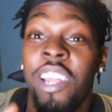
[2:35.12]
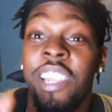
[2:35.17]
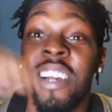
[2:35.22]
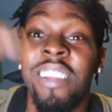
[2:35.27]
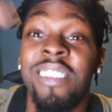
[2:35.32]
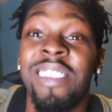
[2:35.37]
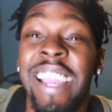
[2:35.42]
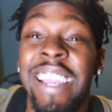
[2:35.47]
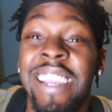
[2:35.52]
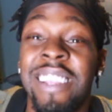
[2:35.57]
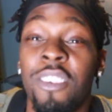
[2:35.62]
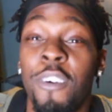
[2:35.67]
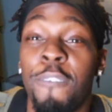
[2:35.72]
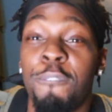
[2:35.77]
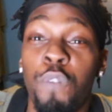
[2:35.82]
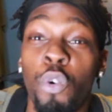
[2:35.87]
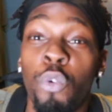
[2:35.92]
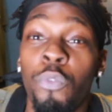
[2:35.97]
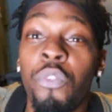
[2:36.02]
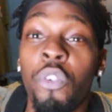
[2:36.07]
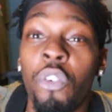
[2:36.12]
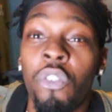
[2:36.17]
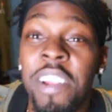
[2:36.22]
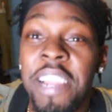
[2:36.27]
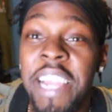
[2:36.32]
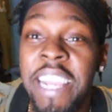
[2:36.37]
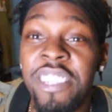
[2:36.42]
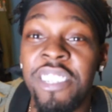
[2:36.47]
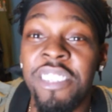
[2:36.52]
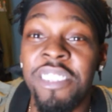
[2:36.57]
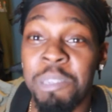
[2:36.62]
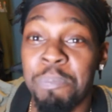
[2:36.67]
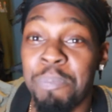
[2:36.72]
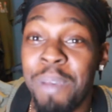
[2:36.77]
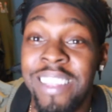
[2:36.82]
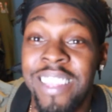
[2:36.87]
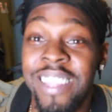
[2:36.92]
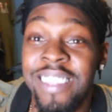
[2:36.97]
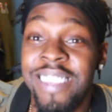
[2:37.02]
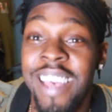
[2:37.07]
looks like it's a fruitful relationship
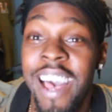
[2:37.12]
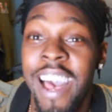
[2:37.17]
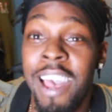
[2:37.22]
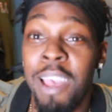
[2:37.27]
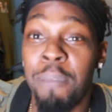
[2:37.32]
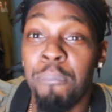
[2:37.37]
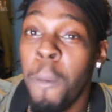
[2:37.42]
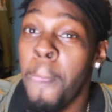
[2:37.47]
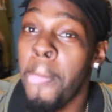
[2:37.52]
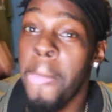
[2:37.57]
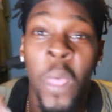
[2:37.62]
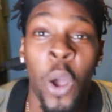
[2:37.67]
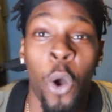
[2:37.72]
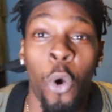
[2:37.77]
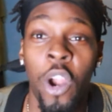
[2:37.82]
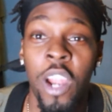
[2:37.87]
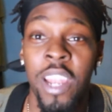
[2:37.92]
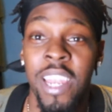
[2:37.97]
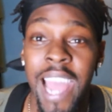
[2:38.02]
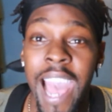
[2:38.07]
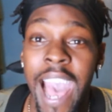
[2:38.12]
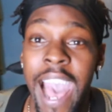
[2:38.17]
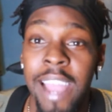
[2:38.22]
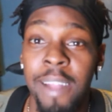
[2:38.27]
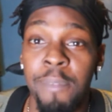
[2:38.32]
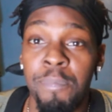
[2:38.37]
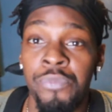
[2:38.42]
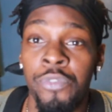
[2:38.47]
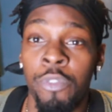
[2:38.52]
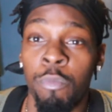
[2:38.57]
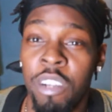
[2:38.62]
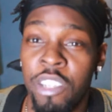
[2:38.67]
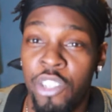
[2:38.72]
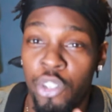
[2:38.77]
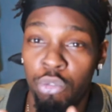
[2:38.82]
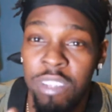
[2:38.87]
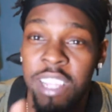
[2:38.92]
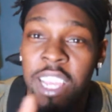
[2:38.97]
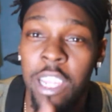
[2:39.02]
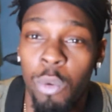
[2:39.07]
at the time or not. But
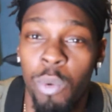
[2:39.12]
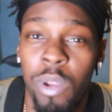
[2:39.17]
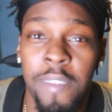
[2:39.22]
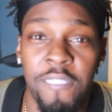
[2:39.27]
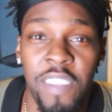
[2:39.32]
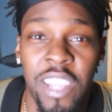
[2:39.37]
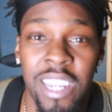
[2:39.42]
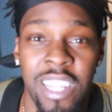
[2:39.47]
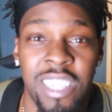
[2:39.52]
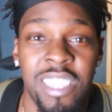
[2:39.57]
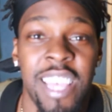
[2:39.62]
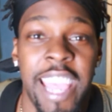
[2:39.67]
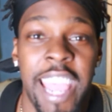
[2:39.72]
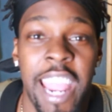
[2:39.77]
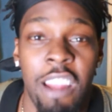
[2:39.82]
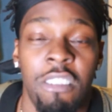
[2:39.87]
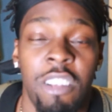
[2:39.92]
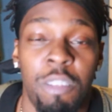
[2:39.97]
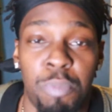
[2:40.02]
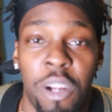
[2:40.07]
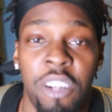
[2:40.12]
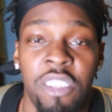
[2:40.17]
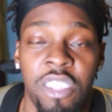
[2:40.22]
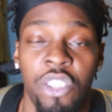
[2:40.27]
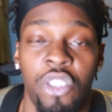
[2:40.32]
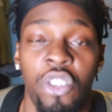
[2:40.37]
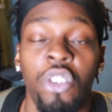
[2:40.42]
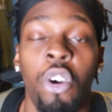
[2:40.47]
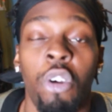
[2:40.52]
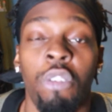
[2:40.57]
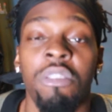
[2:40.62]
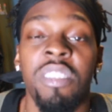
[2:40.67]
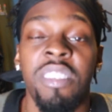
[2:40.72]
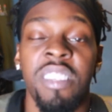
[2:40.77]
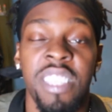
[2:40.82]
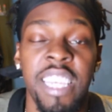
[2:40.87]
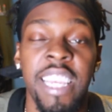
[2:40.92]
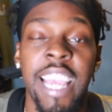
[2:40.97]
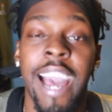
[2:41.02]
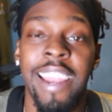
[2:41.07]
you're dealing with a Venus and Aries person, you're gonna
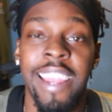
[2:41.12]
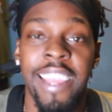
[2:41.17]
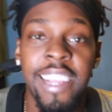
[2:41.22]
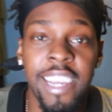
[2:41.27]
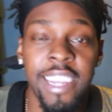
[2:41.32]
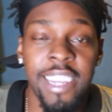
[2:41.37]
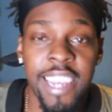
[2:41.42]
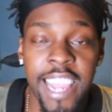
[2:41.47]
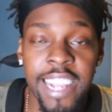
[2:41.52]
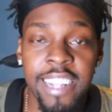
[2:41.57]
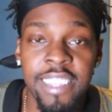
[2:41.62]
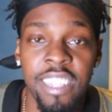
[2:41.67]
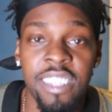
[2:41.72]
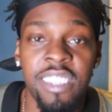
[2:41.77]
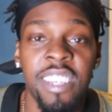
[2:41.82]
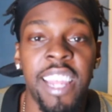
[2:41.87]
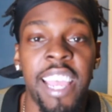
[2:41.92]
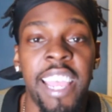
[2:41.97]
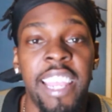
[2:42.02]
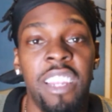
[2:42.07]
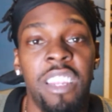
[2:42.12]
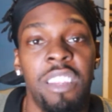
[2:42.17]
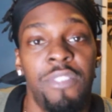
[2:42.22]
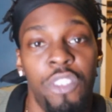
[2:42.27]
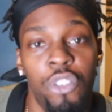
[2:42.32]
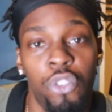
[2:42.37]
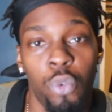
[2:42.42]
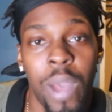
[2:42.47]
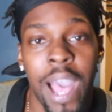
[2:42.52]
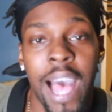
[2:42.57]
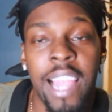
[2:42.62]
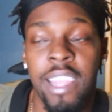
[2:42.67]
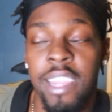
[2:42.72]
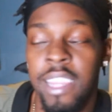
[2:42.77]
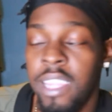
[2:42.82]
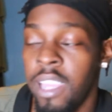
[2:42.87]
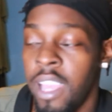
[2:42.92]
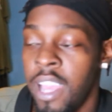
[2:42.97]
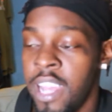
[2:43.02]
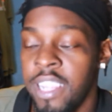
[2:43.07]
see how they connected to their
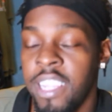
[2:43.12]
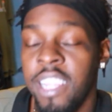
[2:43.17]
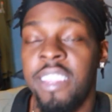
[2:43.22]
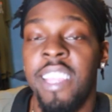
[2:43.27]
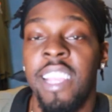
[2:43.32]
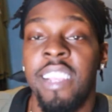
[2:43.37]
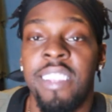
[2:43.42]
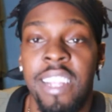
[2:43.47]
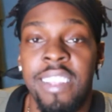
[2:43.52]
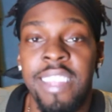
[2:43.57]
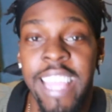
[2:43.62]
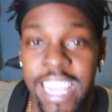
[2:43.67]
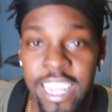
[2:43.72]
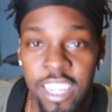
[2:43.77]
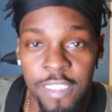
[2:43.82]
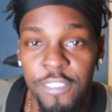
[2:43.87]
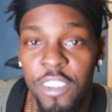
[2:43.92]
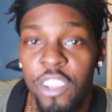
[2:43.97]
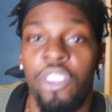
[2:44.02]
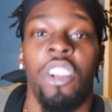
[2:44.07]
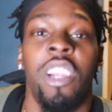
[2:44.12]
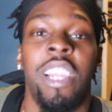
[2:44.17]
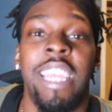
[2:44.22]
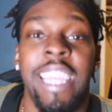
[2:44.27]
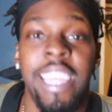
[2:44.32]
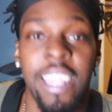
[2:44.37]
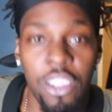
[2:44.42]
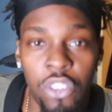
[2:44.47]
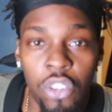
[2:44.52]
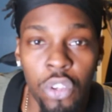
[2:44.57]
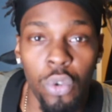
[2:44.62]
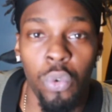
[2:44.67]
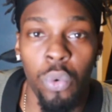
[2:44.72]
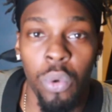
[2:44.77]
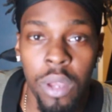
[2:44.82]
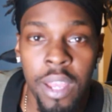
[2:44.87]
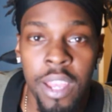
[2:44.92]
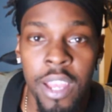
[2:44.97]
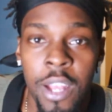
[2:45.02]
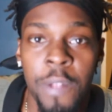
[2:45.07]
individuality, the things that they individually into.
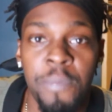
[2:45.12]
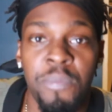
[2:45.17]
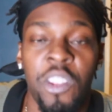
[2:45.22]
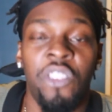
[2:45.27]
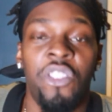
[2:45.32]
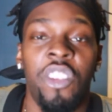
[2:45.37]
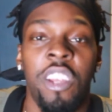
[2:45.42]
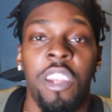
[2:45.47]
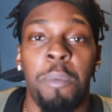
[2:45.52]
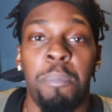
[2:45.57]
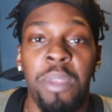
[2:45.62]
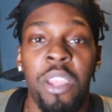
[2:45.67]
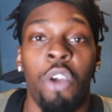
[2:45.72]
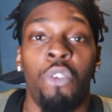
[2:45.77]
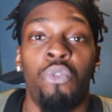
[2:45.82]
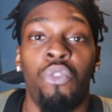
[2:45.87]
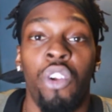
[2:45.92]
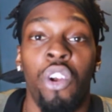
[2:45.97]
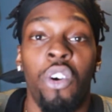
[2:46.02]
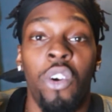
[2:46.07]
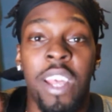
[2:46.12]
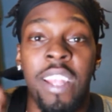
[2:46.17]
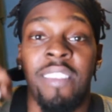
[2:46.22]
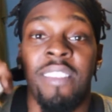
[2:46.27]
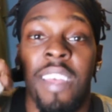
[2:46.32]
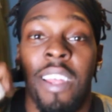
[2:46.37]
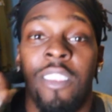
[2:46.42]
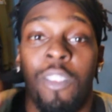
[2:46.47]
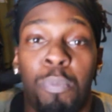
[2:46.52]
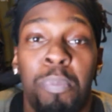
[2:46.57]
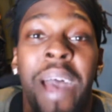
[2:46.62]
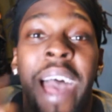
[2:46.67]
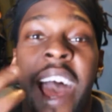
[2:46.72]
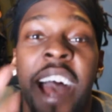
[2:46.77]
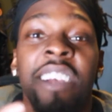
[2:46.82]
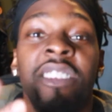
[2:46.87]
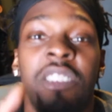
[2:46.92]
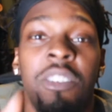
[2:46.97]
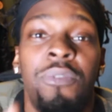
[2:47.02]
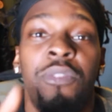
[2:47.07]
There's going to be a real intense
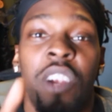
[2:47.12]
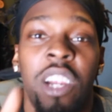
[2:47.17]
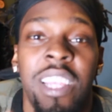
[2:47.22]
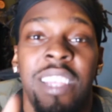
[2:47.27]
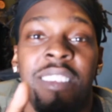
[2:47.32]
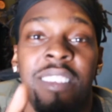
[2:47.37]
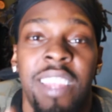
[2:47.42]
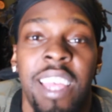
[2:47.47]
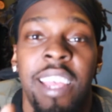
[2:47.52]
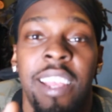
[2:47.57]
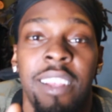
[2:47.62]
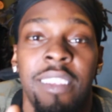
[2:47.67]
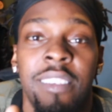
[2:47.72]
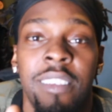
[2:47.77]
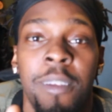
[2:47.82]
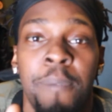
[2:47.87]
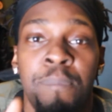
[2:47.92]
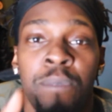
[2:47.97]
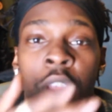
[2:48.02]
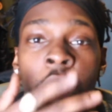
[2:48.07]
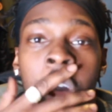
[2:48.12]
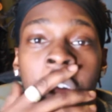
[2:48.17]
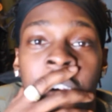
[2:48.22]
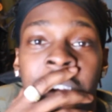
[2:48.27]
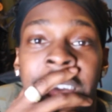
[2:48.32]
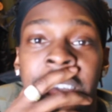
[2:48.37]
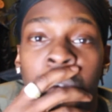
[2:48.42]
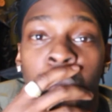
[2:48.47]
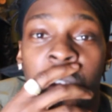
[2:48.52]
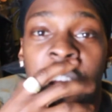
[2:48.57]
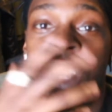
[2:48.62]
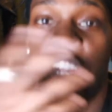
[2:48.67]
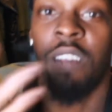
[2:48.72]
passion for these things, all right, when